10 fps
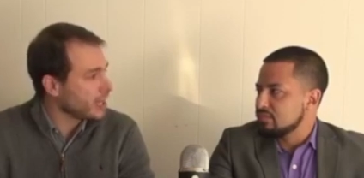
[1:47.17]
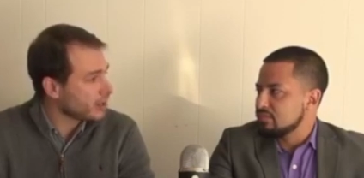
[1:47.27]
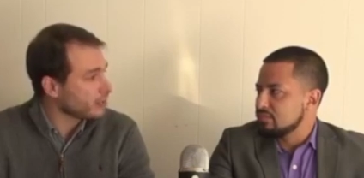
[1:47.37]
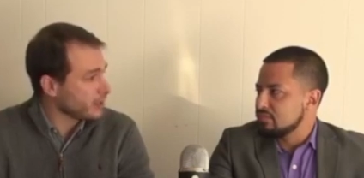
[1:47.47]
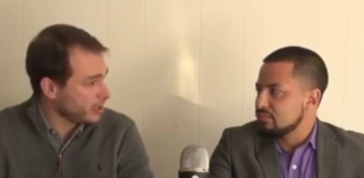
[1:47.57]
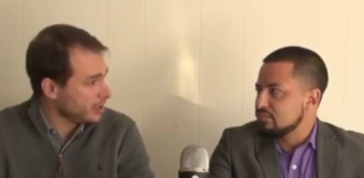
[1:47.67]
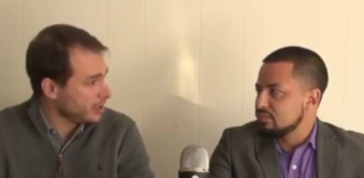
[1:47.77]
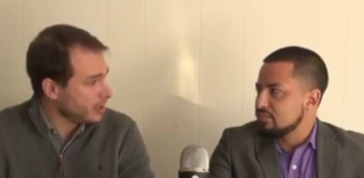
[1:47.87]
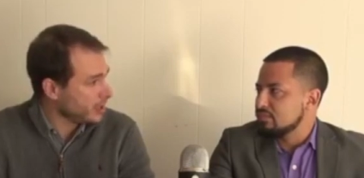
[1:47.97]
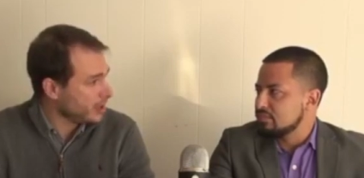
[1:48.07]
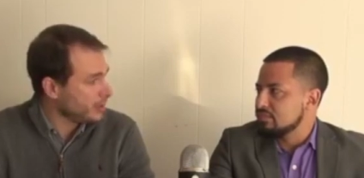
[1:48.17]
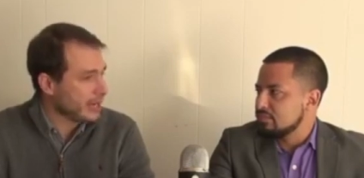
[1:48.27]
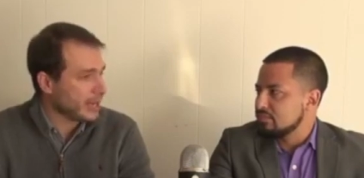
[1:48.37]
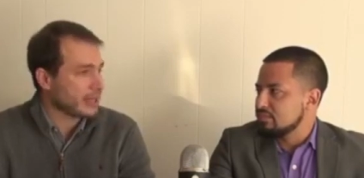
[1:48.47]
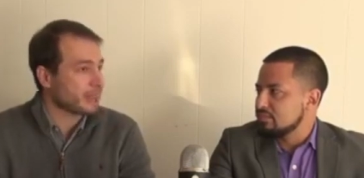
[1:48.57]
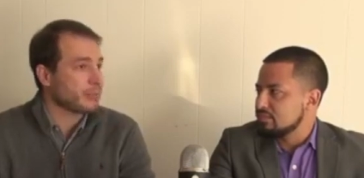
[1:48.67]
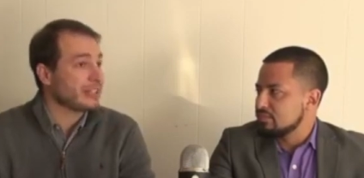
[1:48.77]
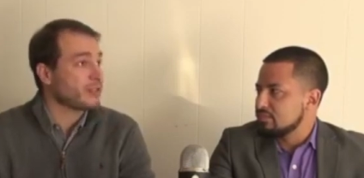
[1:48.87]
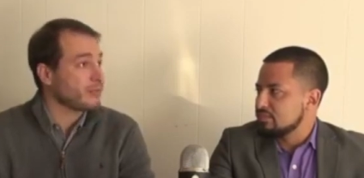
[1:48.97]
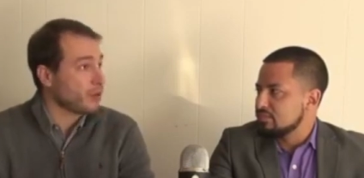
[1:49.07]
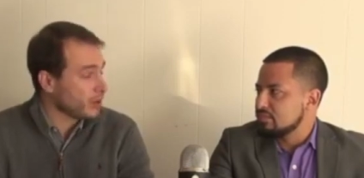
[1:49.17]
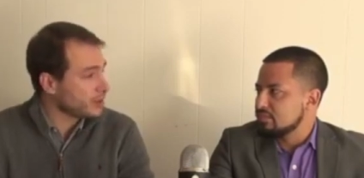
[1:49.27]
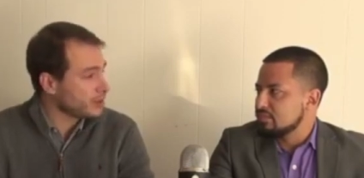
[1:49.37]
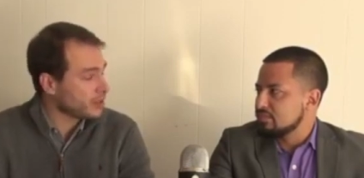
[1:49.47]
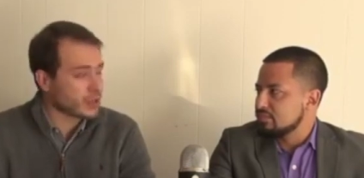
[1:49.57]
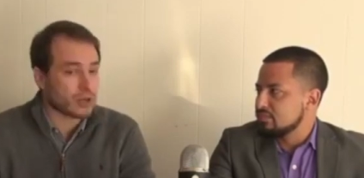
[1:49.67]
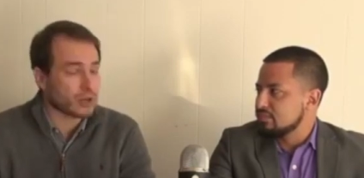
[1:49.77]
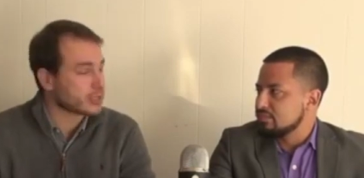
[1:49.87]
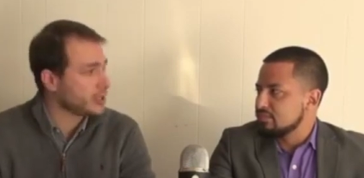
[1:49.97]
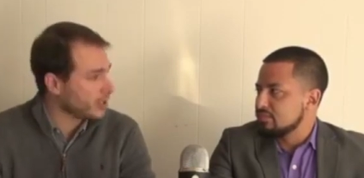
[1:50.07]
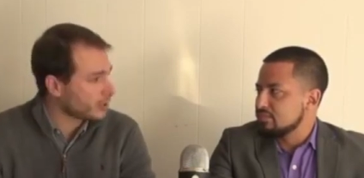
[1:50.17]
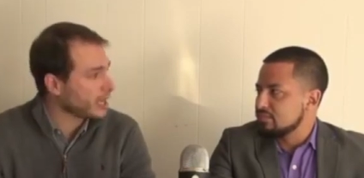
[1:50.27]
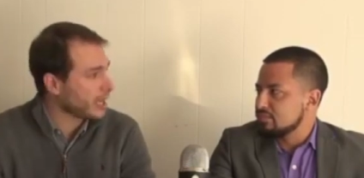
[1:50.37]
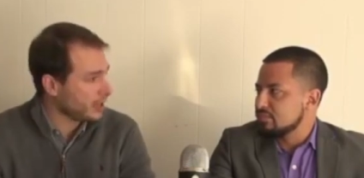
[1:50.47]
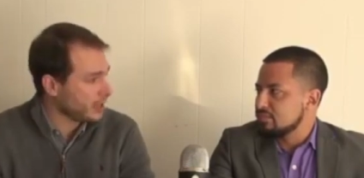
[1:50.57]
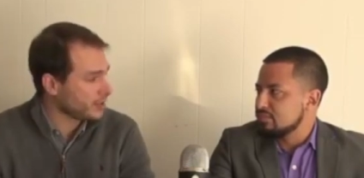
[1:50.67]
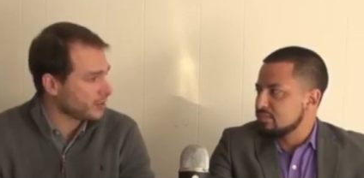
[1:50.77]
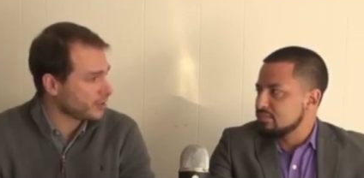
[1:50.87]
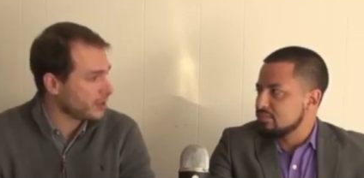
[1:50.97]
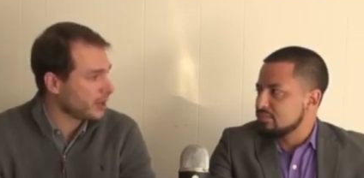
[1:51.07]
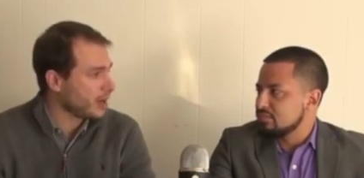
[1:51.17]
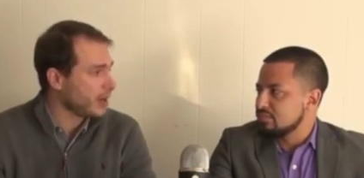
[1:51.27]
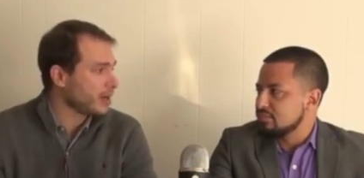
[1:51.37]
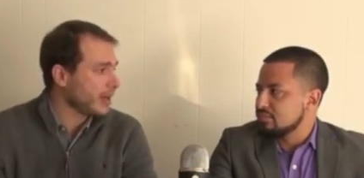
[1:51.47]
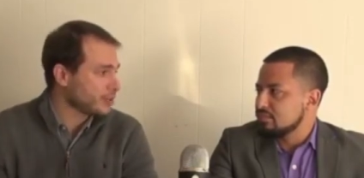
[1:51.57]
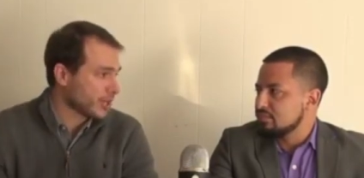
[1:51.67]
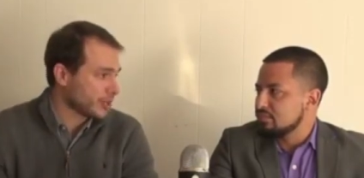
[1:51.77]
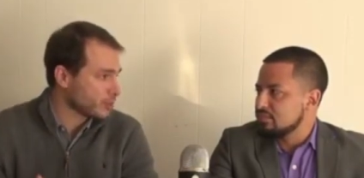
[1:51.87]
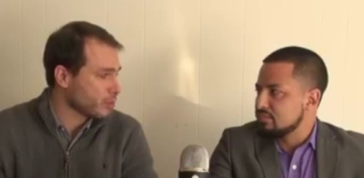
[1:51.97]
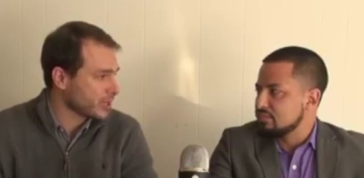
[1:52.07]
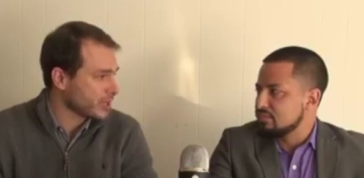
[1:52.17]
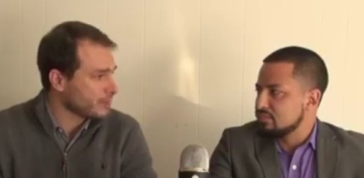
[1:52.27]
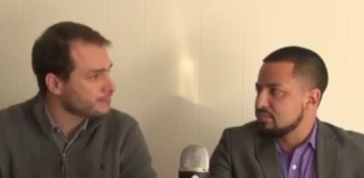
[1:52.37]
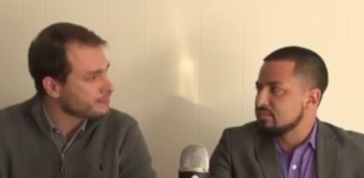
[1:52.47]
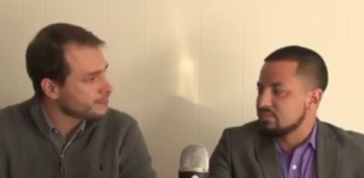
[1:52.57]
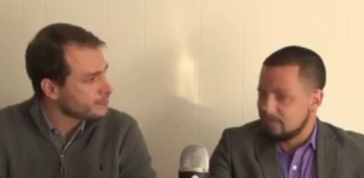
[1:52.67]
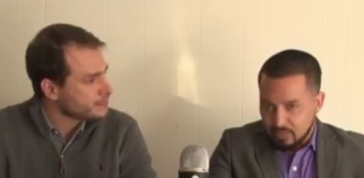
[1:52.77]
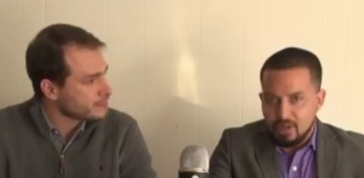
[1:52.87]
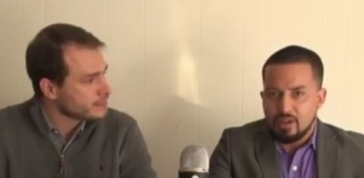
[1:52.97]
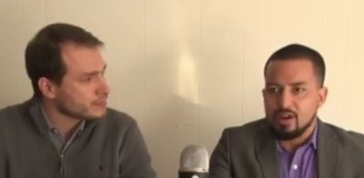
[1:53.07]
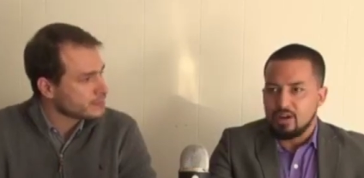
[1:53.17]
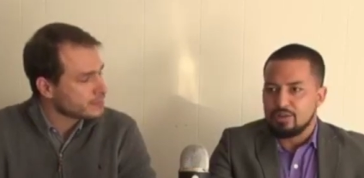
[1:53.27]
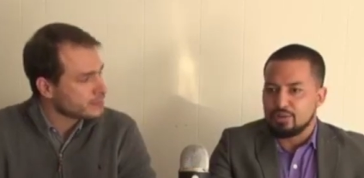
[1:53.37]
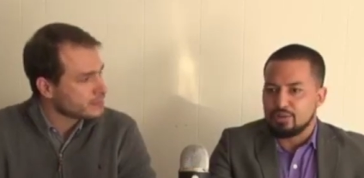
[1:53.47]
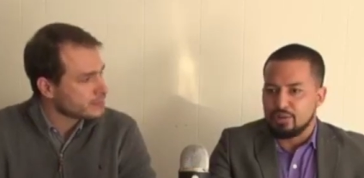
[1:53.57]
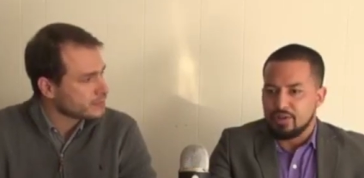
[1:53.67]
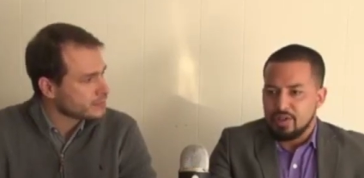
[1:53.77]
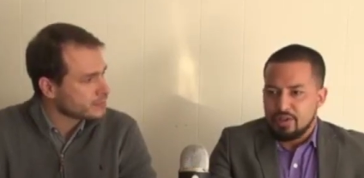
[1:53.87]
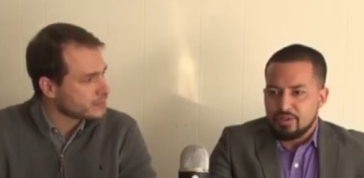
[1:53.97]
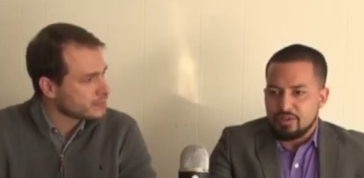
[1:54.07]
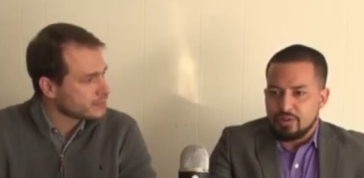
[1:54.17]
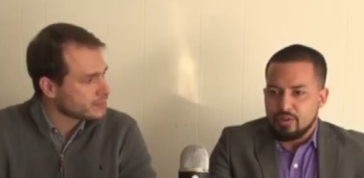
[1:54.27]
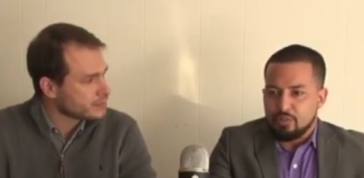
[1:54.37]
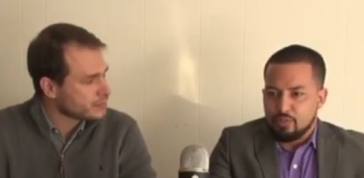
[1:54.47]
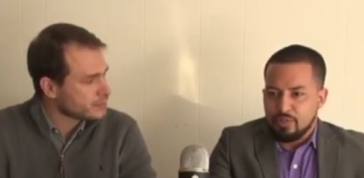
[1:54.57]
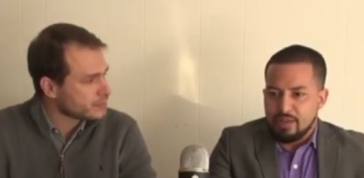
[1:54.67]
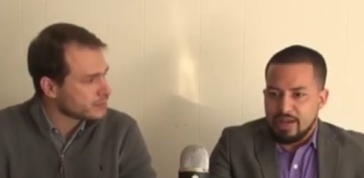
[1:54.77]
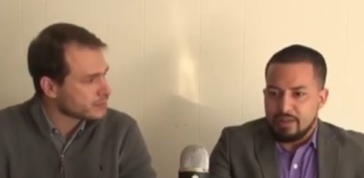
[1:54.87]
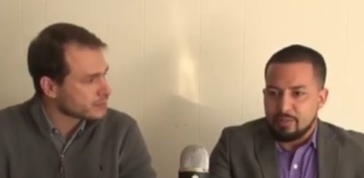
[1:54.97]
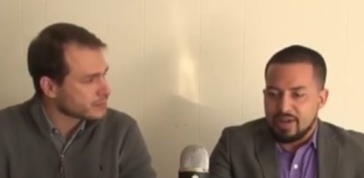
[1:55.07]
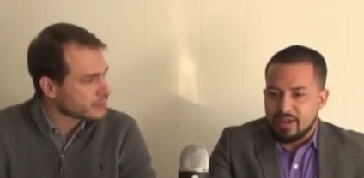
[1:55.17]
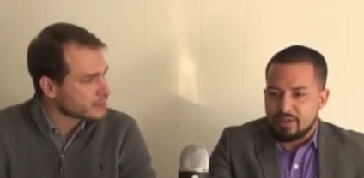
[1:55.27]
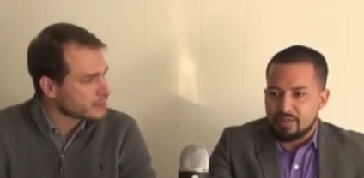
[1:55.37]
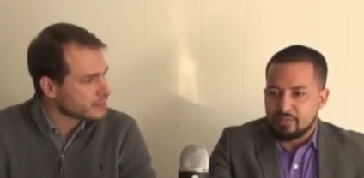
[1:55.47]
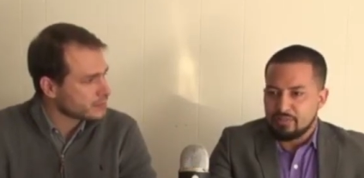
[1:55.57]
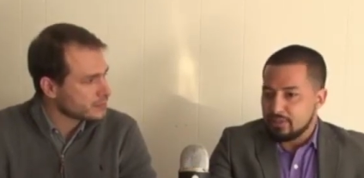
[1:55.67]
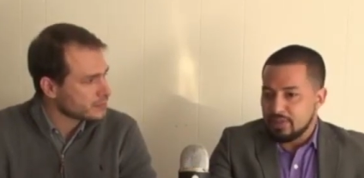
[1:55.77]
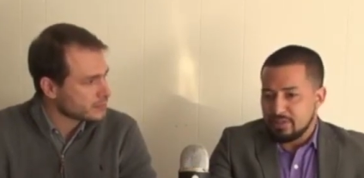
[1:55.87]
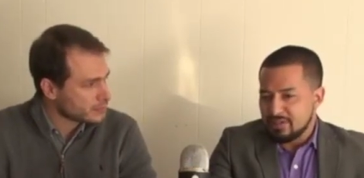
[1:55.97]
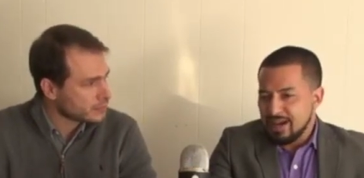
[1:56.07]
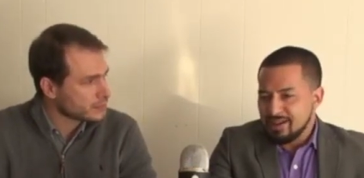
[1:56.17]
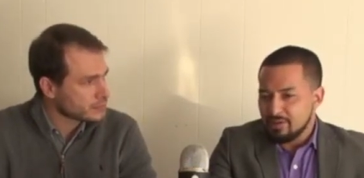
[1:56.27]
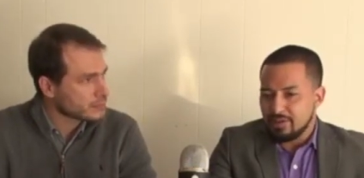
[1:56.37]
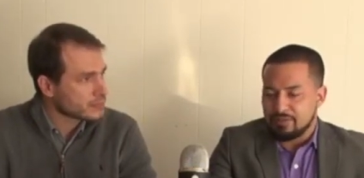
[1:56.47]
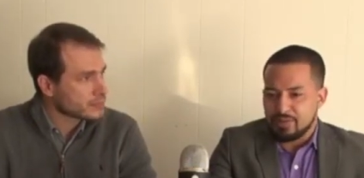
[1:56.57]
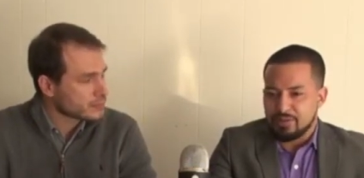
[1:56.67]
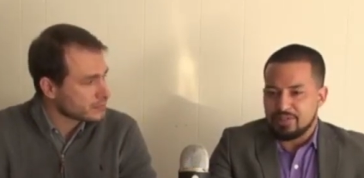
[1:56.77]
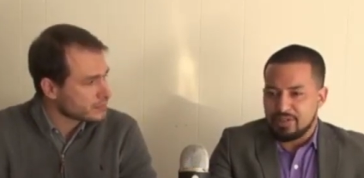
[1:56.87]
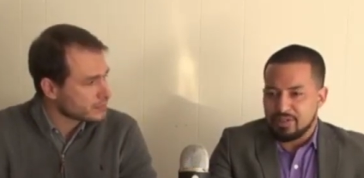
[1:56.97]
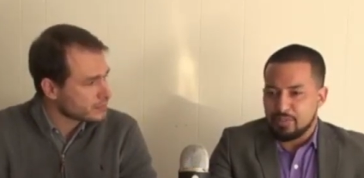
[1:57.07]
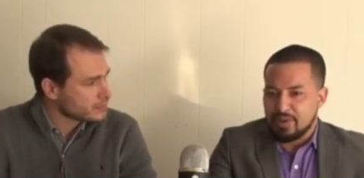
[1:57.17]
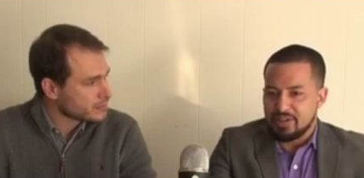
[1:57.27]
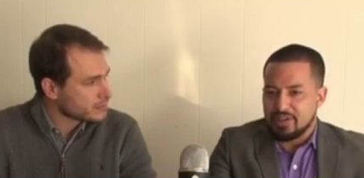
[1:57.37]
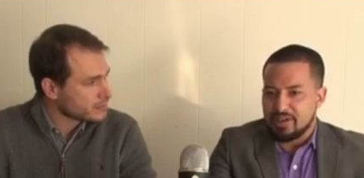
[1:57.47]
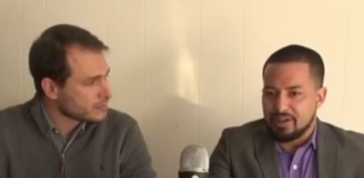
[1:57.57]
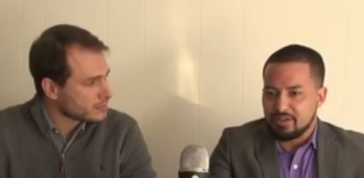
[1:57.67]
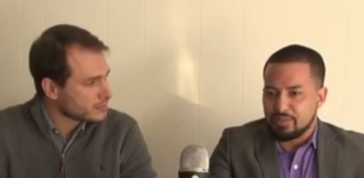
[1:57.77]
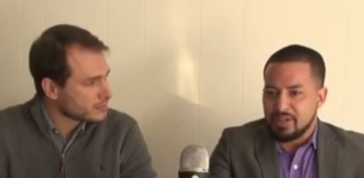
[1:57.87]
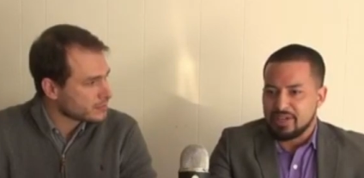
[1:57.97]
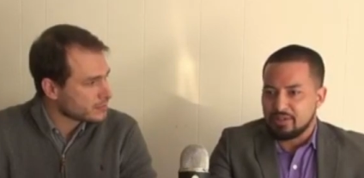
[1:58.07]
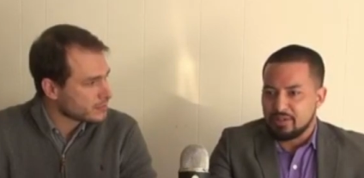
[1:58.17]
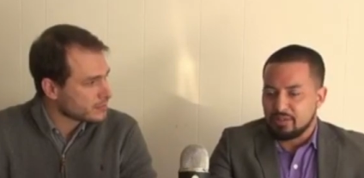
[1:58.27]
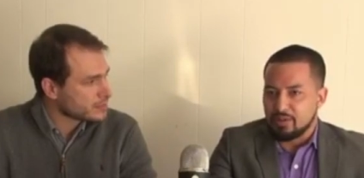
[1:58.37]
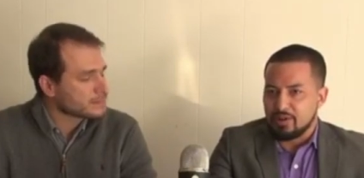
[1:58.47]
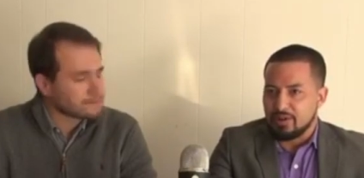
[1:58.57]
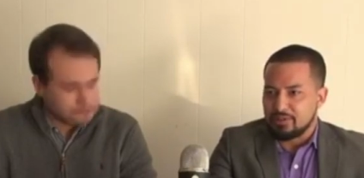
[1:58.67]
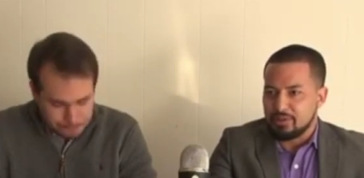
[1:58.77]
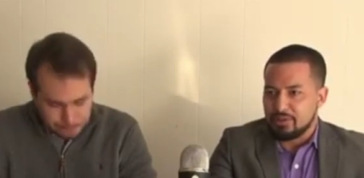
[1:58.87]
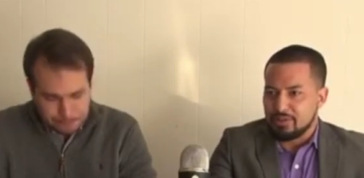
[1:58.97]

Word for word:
Speaker 1: of me, um, and I think by default they're going to look to the other candidates uh, and try to support them.
Speaker 2: Understood. Mm -hmm. So, with that in mind, it's not often you see independent candidates make it to the runoff in mm -hmm. Jersey